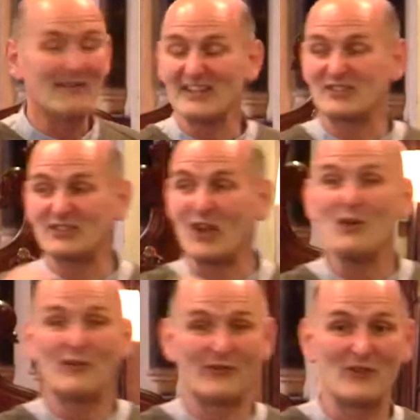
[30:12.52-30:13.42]
I mean, it's
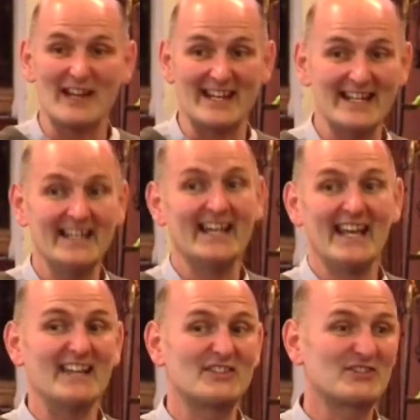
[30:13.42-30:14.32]
so free,
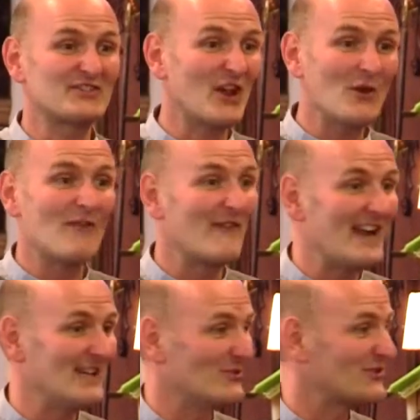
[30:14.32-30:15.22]
it's so
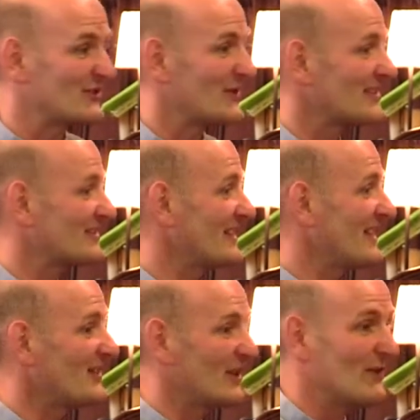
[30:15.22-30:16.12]
available to us
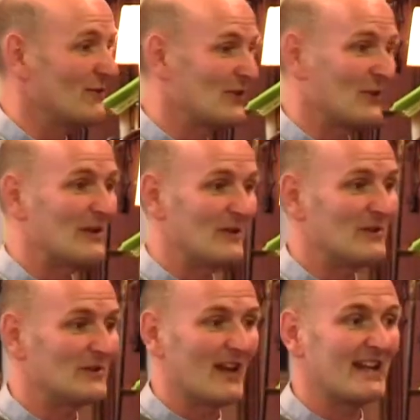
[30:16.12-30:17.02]
that, that we
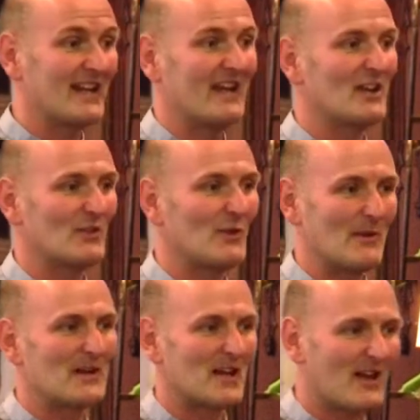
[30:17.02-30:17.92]
would like it another way.
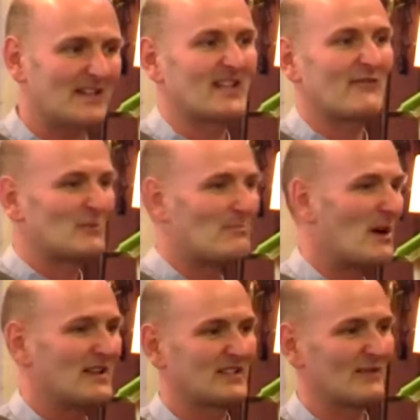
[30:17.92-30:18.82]
We'd like to have to
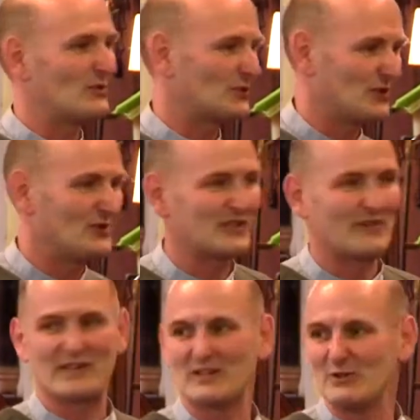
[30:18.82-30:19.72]
buy something or do
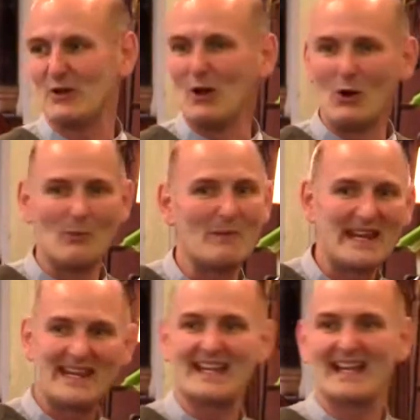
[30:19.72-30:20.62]
something or, or
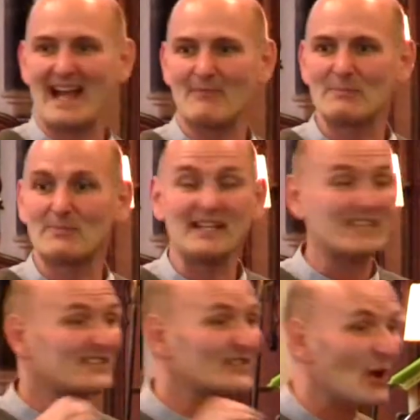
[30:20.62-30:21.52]
make it happen, but
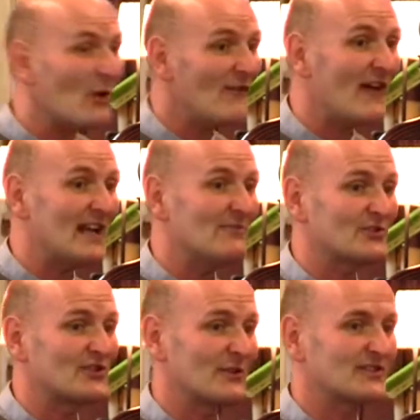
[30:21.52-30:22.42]
it's so available
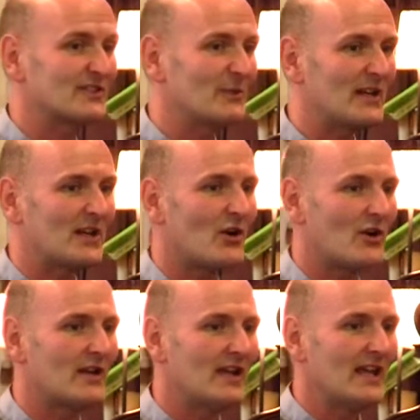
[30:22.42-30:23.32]
to us that we
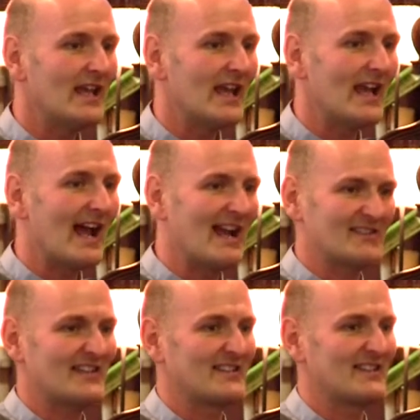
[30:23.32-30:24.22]
can't
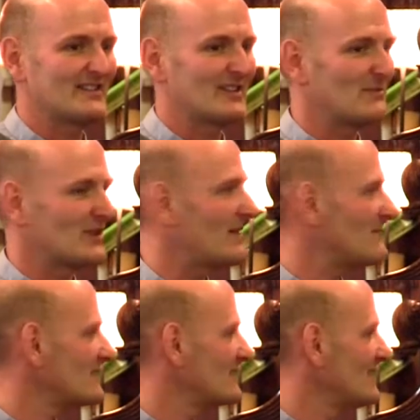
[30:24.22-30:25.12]
access it
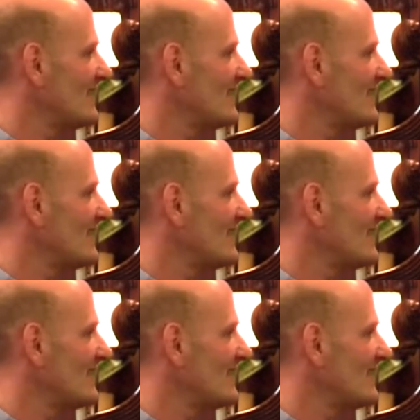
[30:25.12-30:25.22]
sometimes.